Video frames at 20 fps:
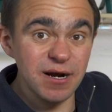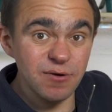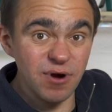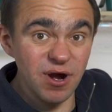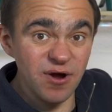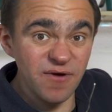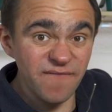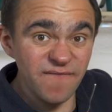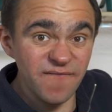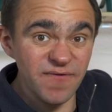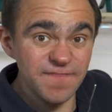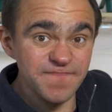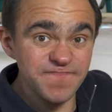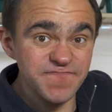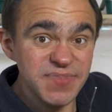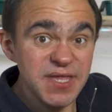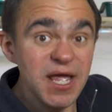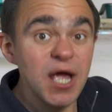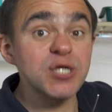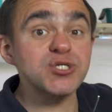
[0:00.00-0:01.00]
growth.
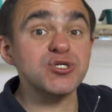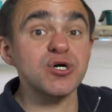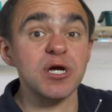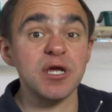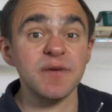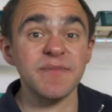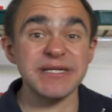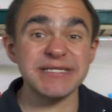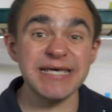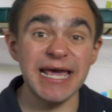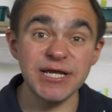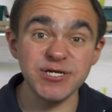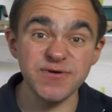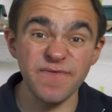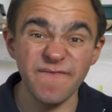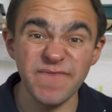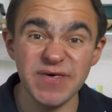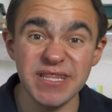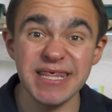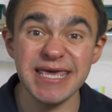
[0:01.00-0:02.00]

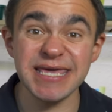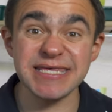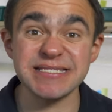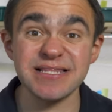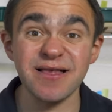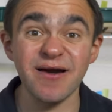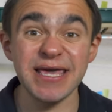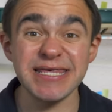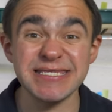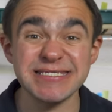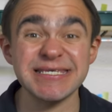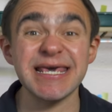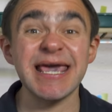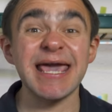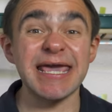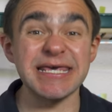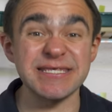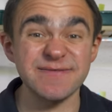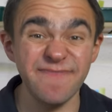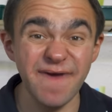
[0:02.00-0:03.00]
Documentation for these lights
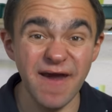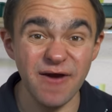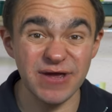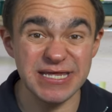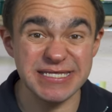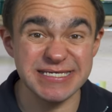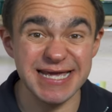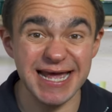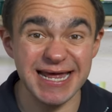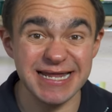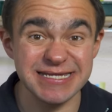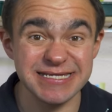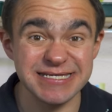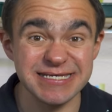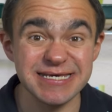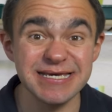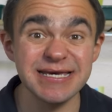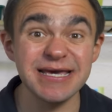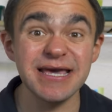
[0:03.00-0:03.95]
is very scant,